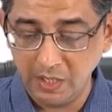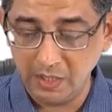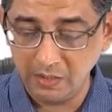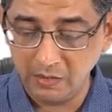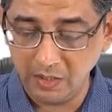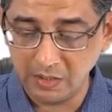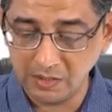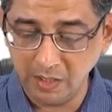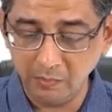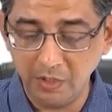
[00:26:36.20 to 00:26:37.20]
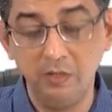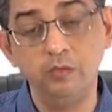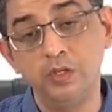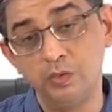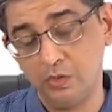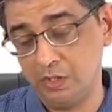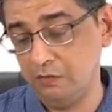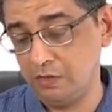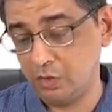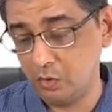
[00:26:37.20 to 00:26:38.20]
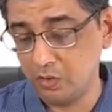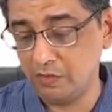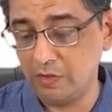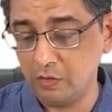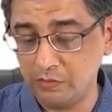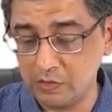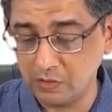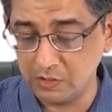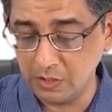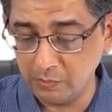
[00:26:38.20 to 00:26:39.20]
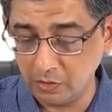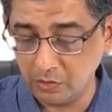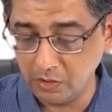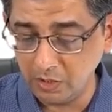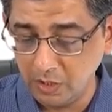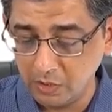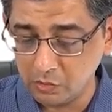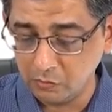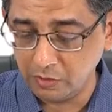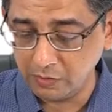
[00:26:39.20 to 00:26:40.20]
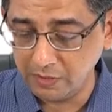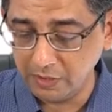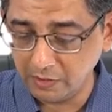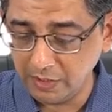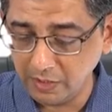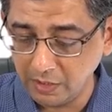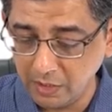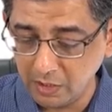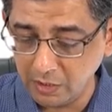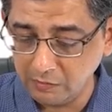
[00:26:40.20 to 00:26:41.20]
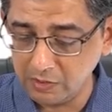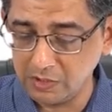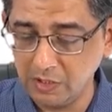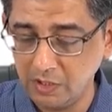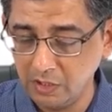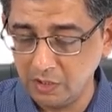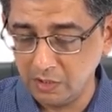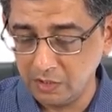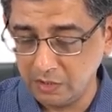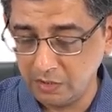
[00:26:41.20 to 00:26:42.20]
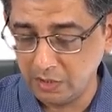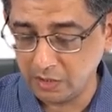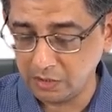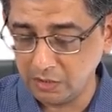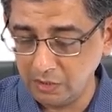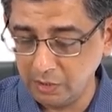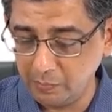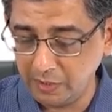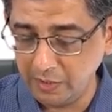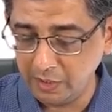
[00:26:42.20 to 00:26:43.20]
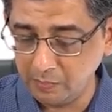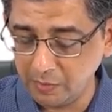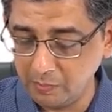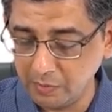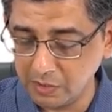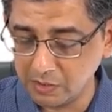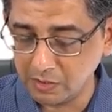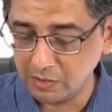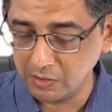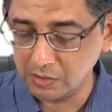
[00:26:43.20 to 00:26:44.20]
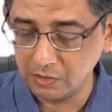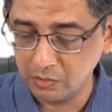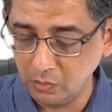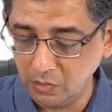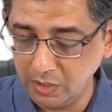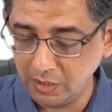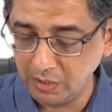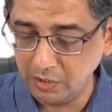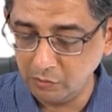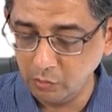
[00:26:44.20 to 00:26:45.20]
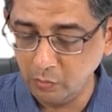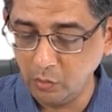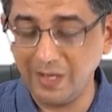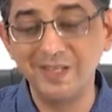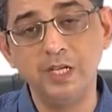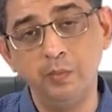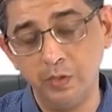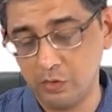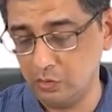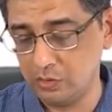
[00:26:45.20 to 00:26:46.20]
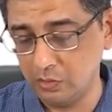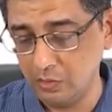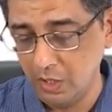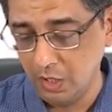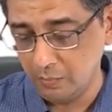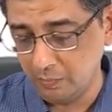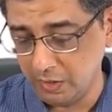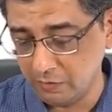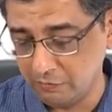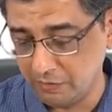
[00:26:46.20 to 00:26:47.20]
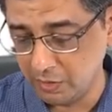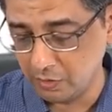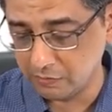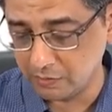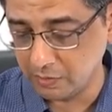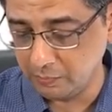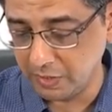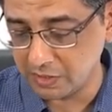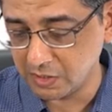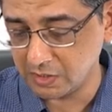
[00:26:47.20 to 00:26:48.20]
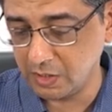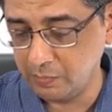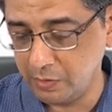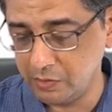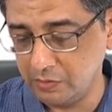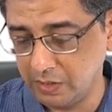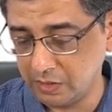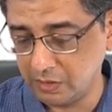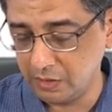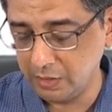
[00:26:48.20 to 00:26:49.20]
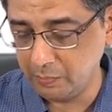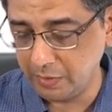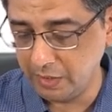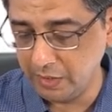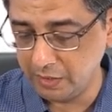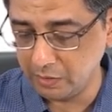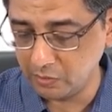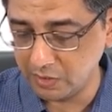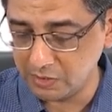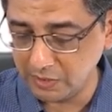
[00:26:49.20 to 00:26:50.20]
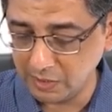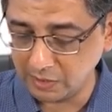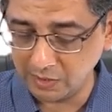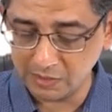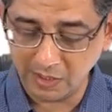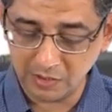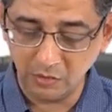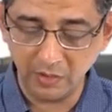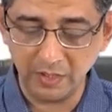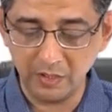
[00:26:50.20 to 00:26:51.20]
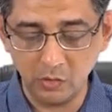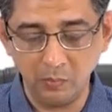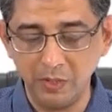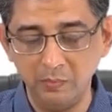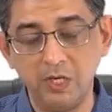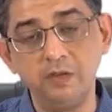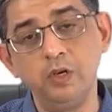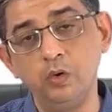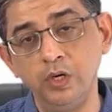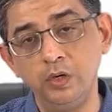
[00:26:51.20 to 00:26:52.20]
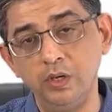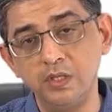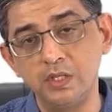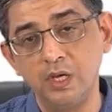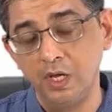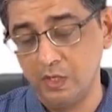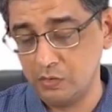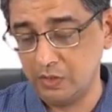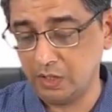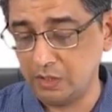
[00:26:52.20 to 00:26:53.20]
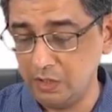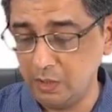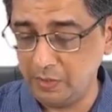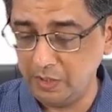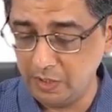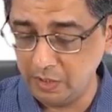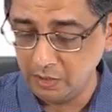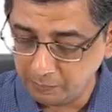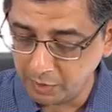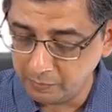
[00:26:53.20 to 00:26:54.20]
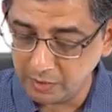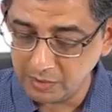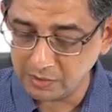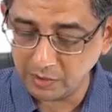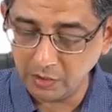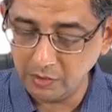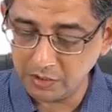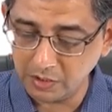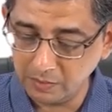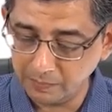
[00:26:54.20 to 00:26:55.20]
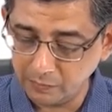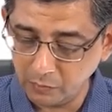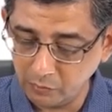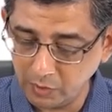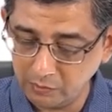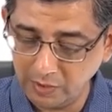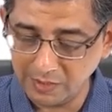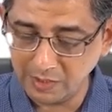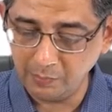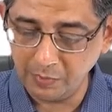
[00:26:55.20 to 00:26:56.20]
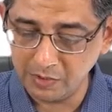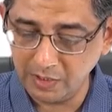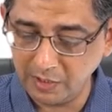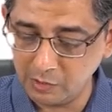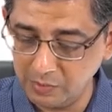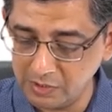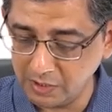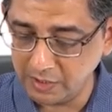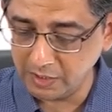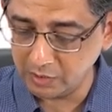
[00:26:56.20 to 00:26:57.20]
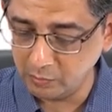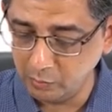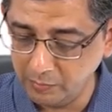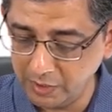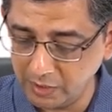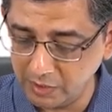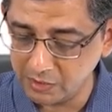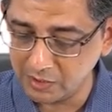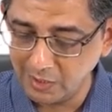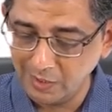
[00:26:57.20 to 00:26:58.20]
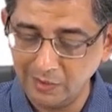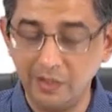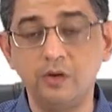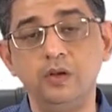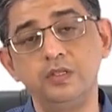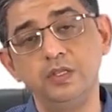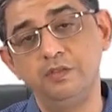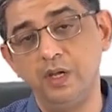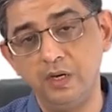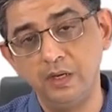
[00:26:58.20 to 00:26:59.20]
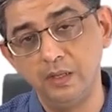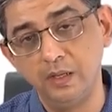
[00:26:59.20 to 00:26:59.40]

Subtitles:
And in the exam, he wants to see whether you are aware of this concept or not. So what will he write? He will say ductal dependent pulmonary circulation. Though I'll give you more examples also, but one of the best examples of ductal dependent, you can see ductus, as long it is open, blood will go into lungs. So ductal dependent pulmonary circulation, one of the examples that has been studied at the moment is tetralogy fallet.